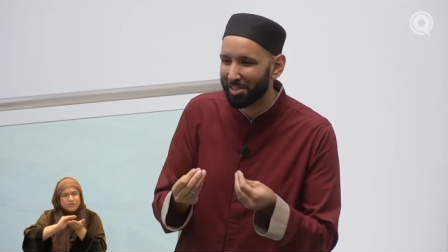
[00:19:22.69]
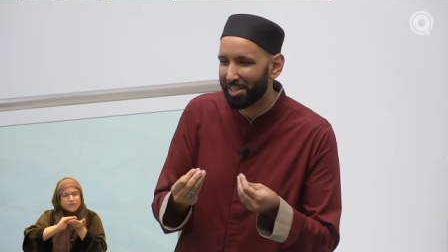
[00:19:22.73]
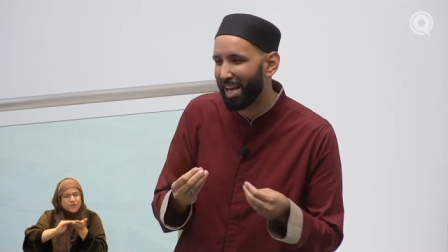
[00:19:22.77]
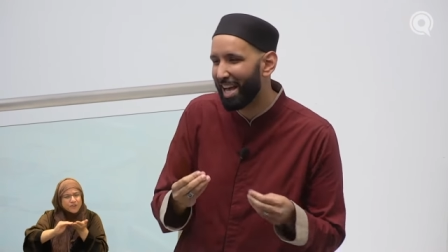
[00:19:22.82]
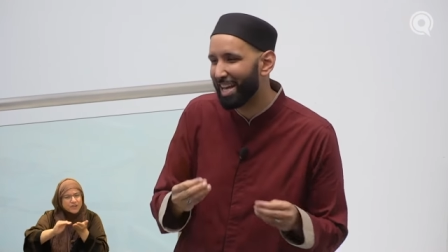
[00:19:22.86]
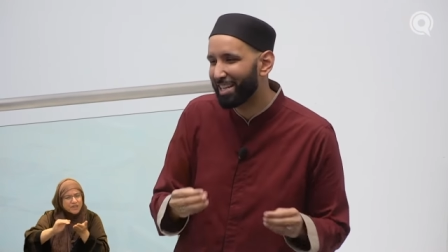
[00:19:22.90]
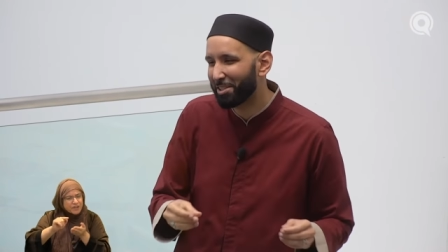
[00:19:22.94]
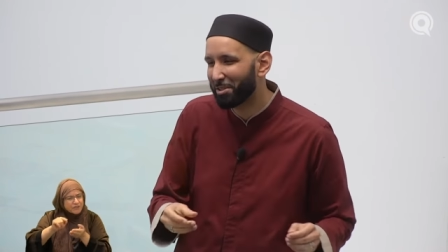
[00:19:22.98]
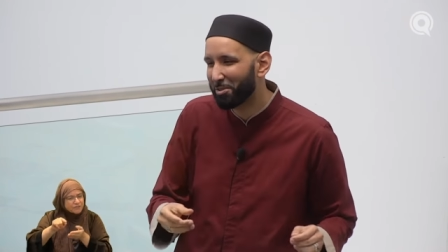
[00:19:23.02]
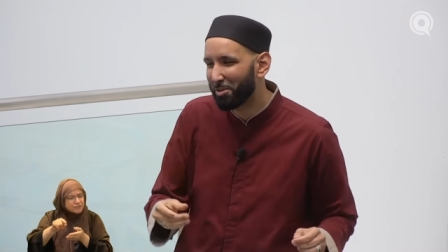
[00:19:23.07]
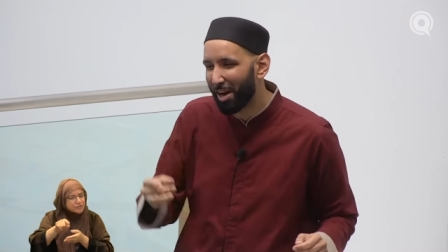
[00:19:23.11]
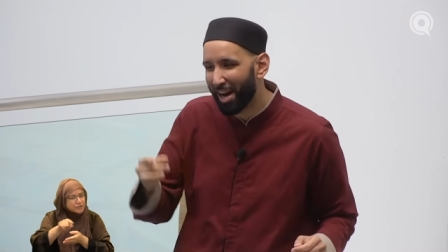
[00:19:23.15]

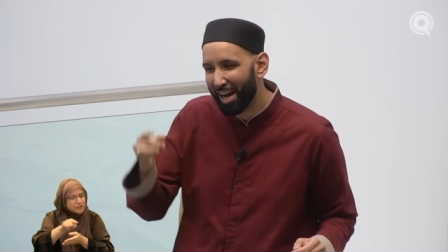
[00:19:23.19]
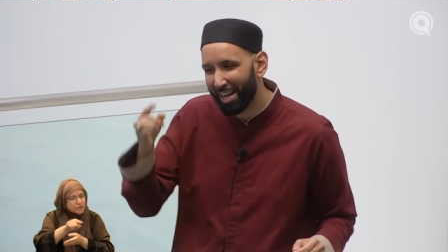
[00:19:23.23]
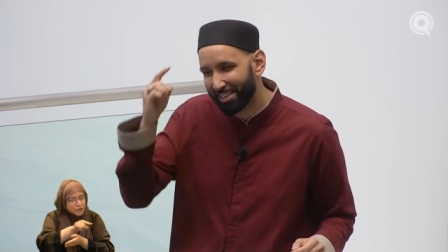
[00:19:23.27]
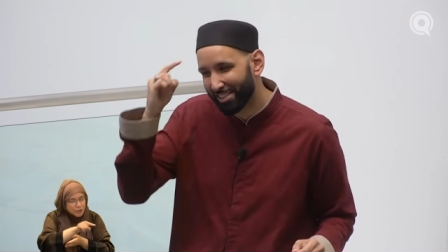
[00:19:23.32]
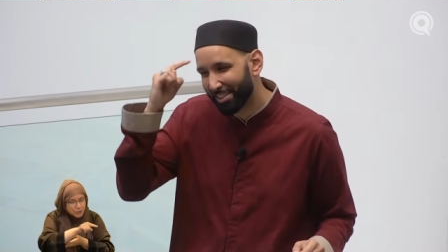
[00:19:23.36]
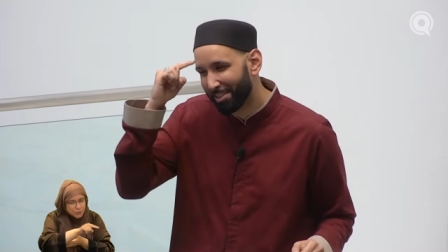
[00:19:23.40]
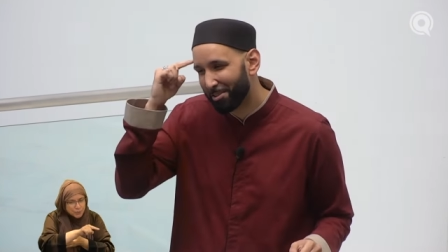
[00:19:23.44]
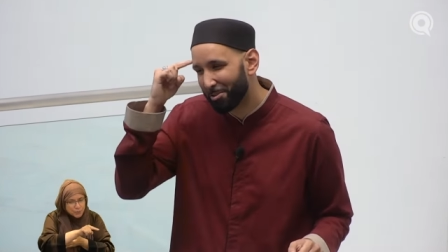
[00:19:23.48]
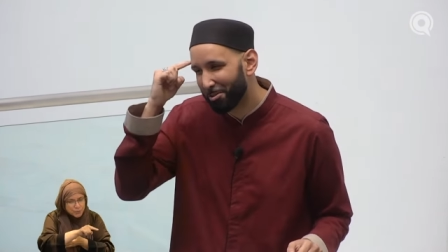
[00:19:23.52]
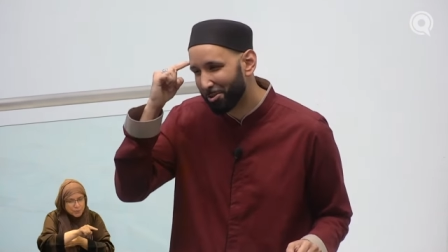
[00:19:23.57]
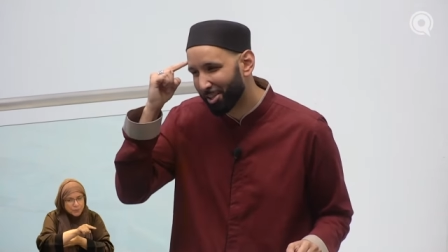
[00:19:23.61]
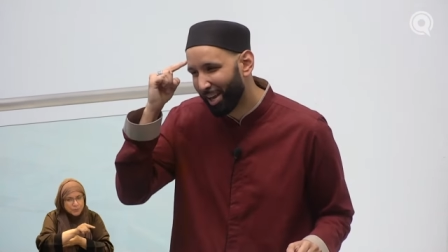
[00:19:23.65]
last du'as
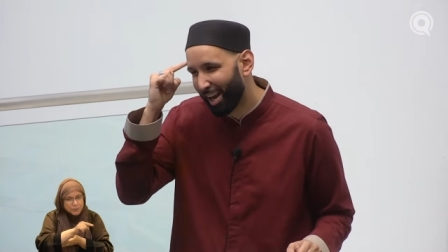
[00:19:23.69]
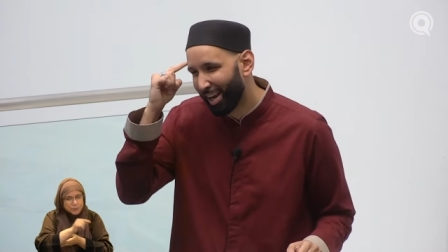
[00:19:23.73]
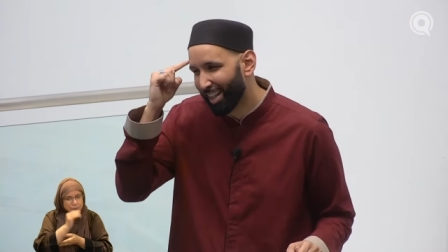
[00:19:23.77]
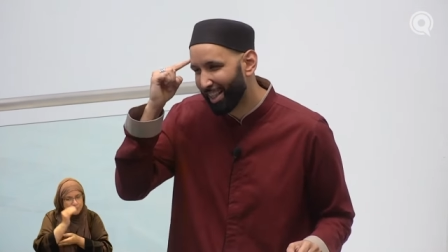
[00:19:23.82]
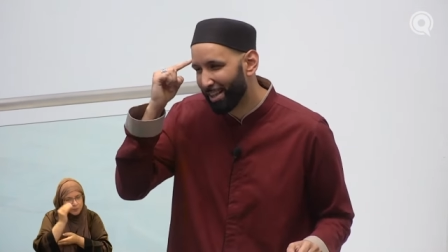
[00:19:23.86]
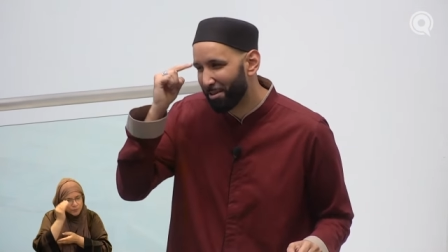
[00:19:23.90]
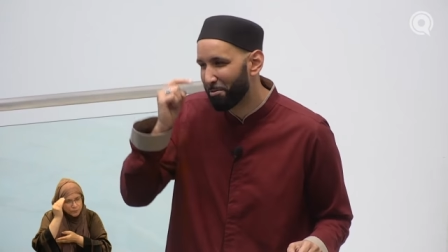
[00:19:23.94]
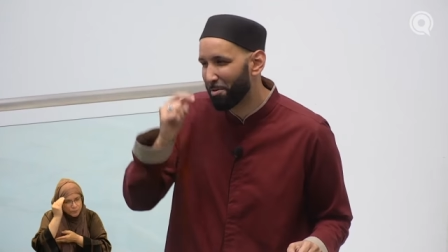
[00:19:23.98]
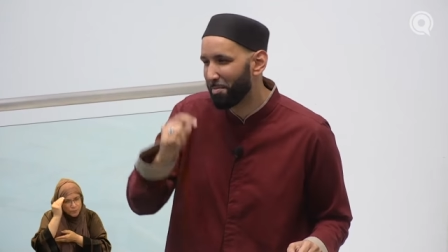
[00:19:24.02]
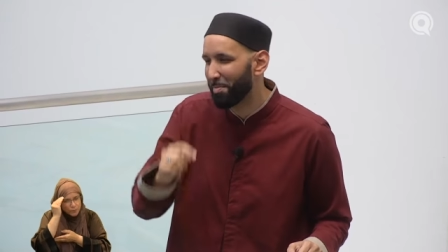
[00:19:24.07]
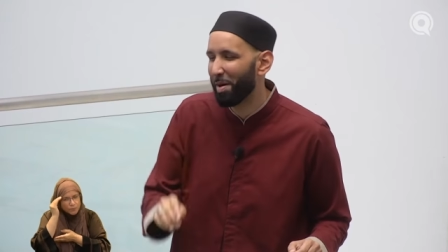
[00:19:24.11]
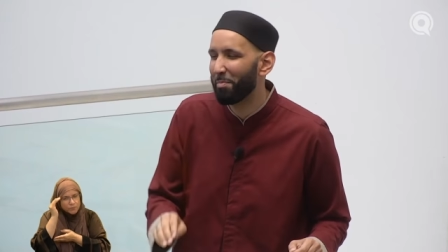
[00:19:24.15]
that you
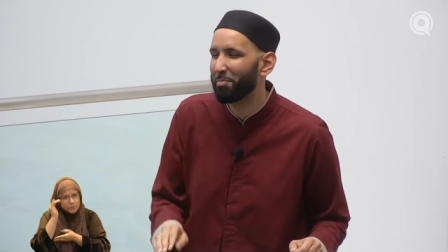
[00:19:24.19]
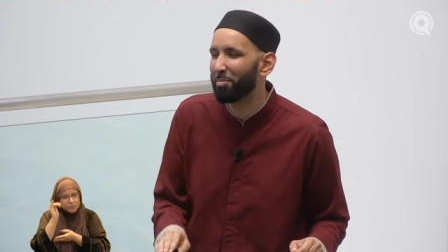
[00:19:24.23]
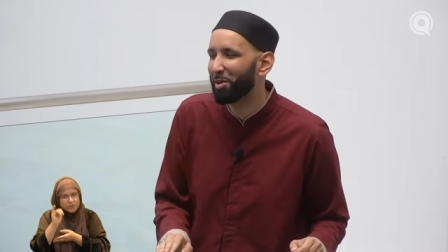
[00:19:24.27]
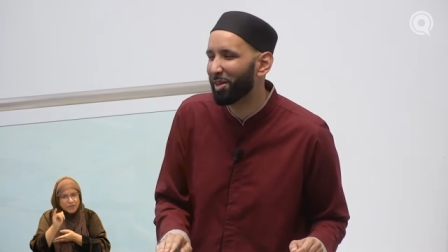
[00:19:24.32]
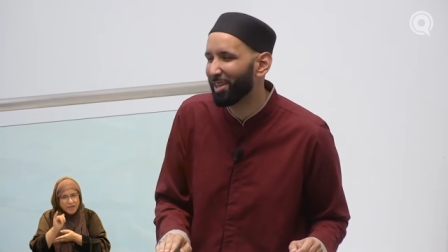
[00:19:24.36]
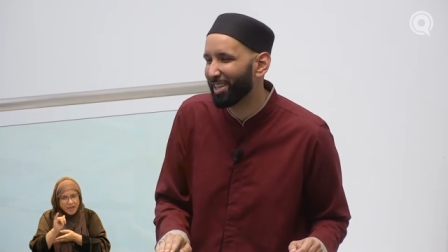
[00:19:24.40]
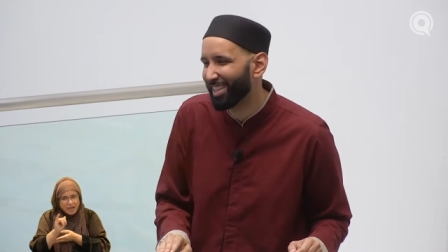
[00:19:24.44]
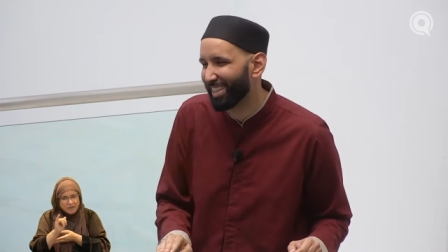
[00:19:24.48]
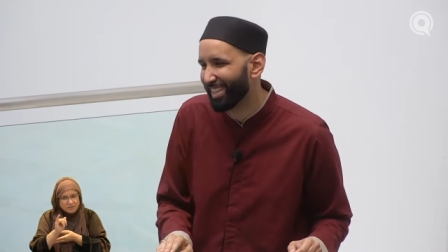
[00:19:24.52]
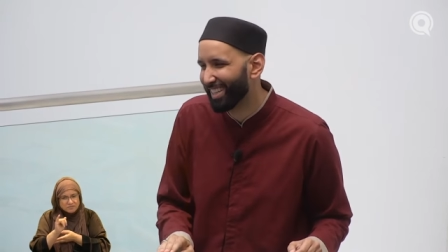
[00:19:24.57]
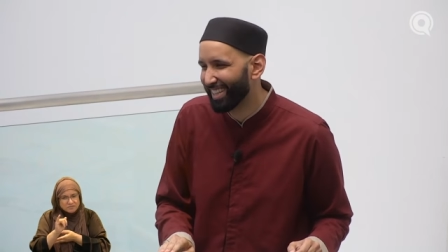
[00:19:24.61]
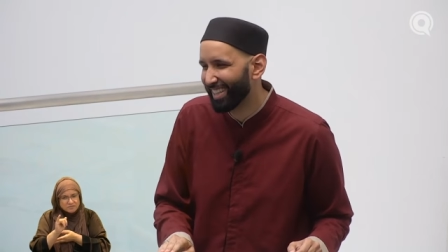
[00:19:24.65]
suddenly
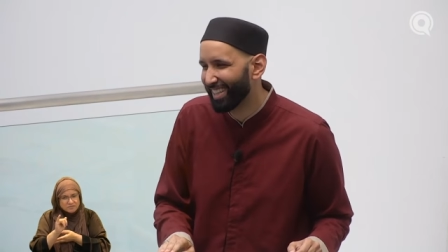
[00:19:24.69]
remembered